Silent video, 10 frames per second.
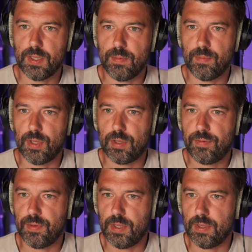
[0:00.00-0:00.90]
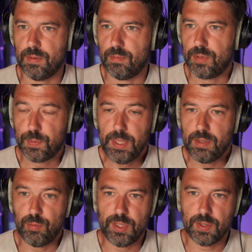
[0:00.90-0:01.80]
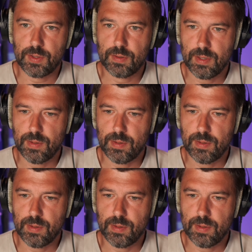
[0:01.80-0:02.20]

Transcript: of speed reasons.